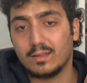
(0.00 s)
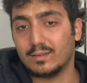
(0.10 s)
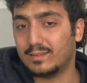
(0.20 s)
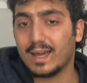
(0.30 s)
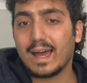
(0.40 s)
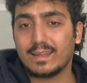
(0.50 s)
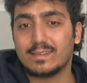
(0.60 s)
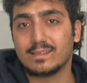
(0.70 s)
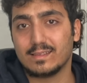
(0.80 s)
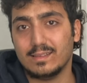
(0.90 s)

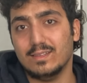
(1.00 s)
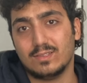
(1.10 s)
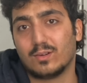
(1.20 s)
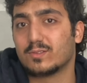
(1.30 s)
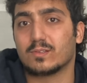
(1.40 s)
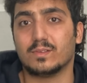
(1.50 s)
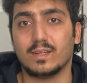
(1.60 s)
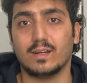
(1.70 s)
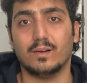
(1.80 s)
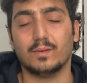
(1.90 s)
that is also
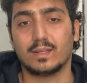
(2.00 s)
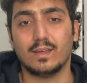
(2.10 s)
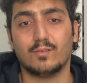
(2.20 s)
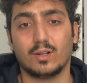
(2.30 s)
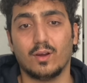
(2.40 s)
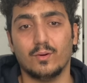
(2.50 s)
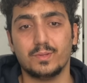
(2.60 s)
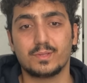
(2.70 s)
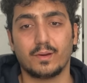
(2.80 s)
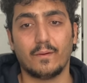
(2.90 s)
there, it never goes.
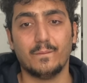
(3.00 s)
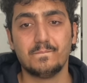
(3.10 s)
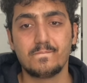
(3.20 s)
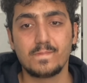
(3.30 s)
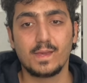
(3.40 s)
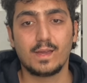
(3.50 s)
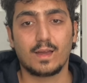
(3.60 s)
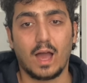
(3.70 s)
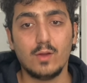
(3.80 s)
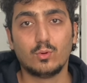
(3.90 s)
So
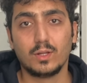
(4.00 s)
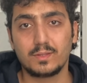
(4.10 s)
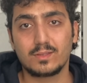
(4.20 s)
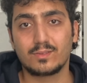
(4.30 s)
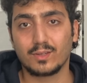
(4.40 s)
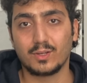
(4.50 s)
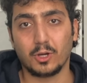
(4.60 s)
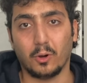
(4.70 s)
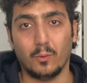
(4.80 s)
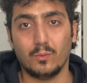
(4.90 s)
I want it to
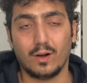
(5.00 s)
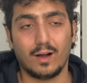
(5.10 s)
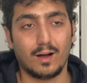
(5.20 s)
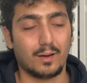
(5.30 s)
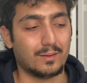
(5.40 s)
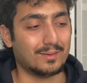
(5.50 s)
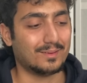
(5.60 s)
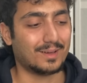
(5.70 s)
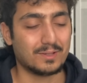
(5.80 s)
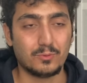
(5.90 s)
go.
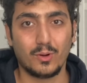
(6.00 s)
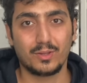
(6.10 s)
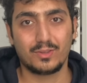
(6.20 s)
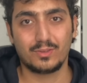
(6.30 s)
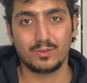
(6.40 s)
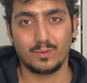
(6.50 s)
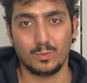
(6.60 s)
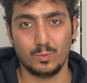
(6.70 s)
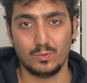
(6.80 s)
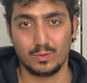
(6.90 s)
I want
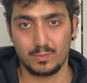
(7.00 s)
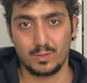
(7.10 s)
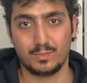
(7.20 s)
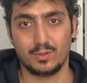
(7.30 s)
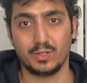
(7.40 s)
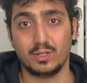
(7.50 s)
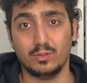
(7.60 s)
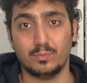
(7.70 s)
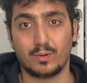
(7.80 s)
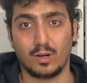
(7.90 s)
to remember the
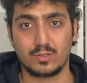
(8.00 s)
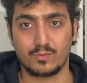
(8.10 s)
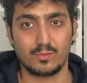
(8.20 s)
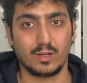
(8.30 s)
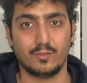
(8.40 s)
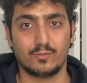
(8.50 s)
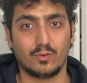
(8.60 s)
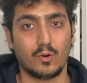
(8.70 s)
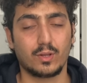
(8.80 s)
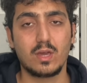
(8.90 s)
good parts of
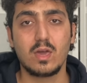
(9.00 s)
Marineford